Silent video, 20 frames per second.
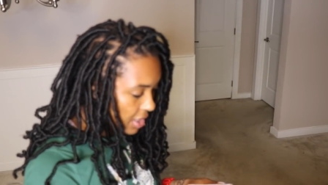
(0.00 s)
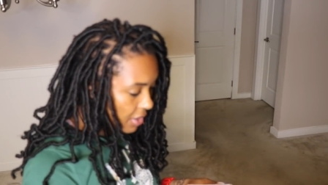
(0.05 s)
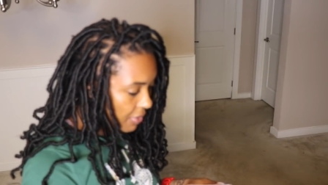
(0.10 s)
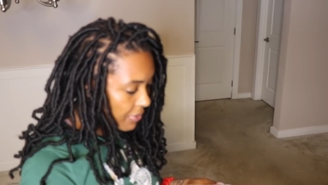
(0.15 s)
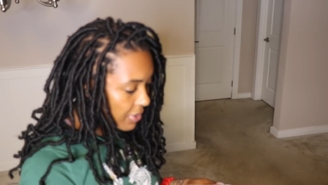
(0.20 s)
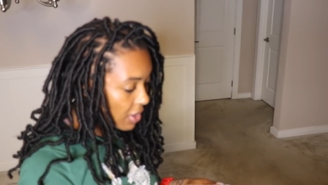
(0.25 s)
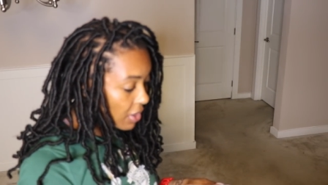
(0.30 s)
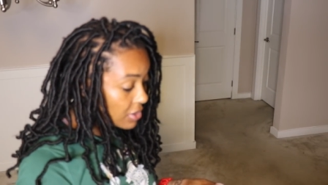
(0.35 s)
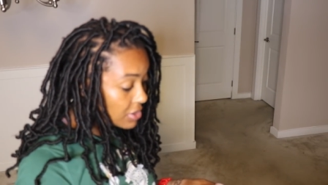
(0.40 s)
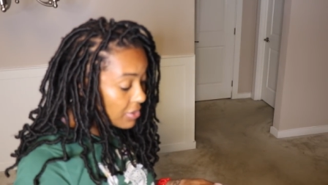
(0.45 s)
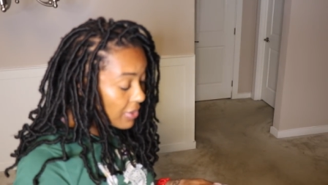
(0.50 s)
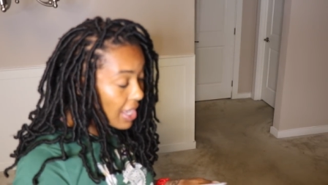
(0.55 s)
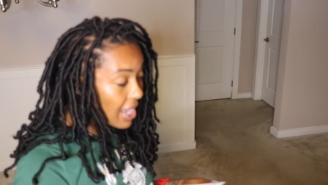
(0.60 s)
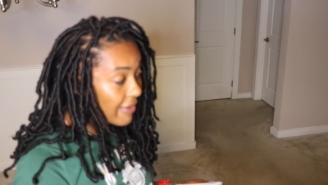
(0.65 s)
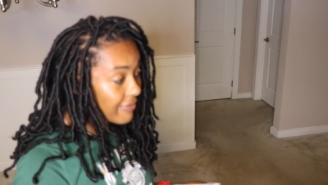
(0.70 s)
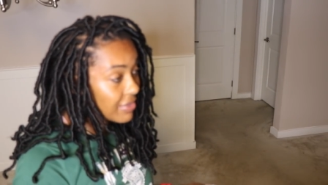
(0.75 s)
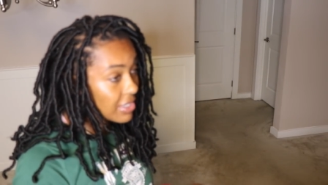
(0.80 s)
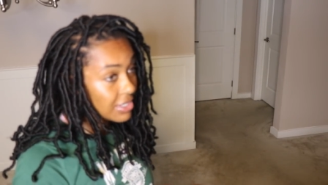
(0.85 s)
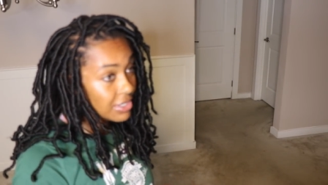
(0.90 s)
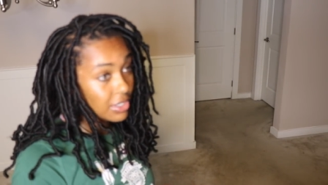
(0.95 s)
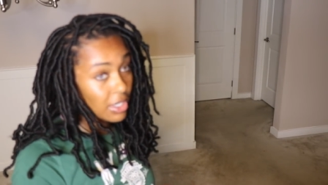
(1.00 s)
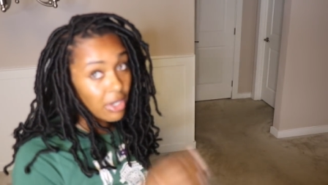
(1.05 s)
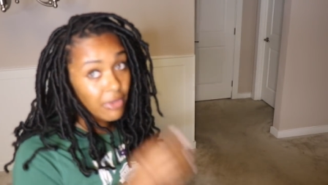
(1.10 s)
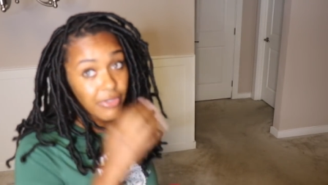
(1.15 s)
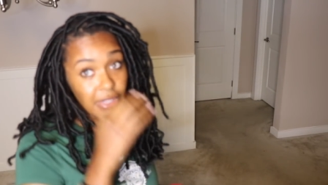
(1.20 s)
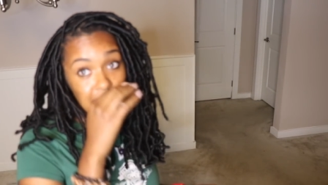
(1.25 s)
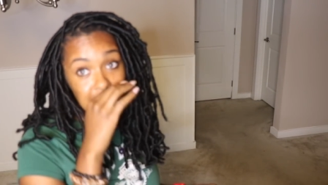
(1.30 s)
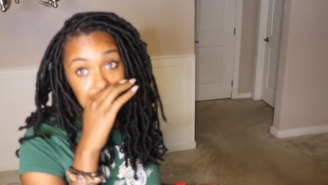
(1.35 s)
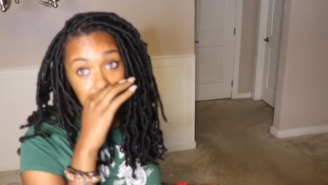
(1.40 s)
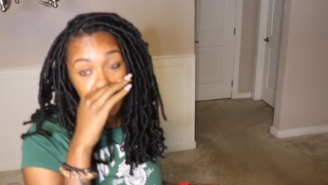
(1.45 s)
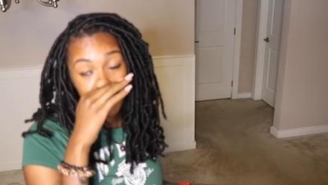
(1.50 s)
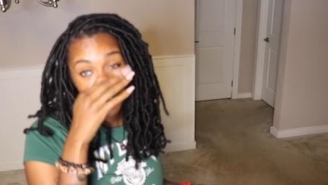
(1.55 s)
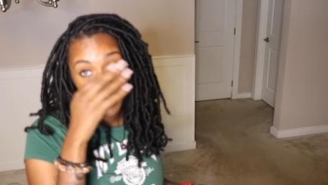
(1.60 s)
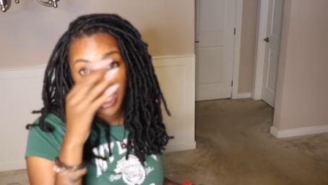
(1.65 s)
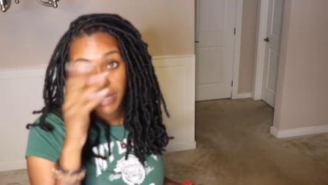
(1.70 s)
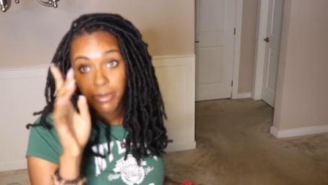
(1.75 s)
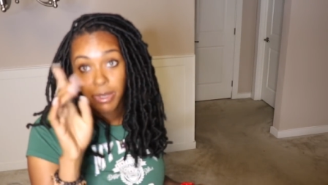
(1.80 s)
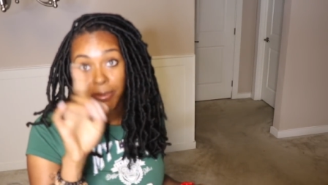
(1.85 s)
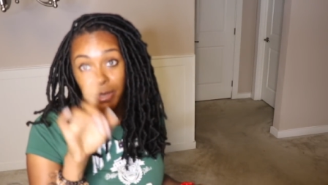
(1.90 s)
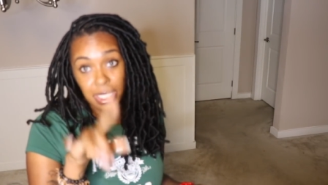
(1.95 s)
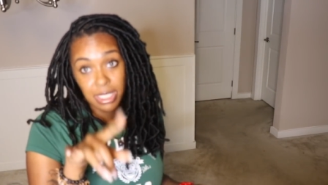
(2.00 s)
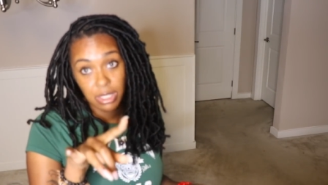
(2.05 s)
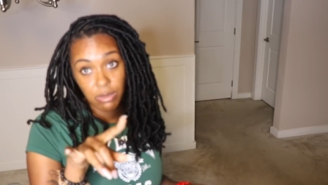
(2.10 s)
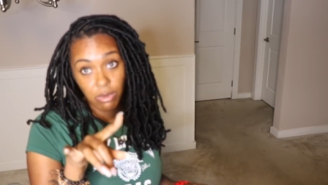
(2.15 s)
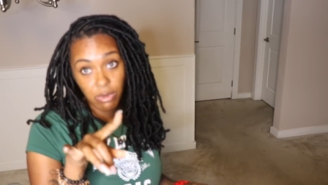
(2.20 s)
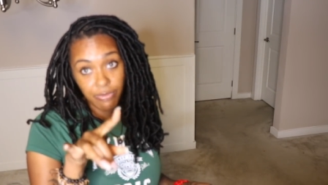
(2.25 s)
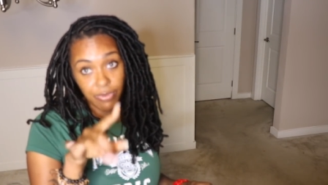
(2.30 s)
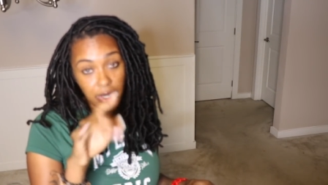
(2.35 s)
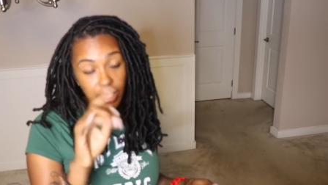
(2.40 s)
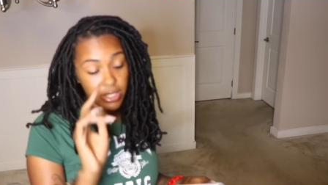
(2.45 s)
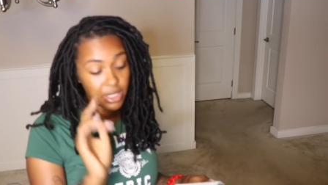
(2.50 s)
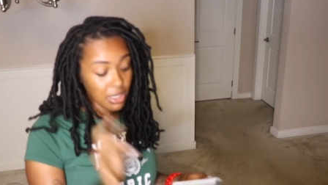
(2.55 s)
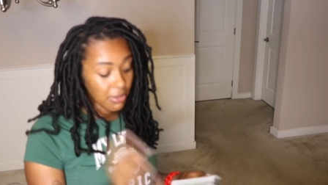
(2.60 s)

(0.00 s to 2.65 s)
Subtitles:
We also have deserving. Some of them, but it's in reverse.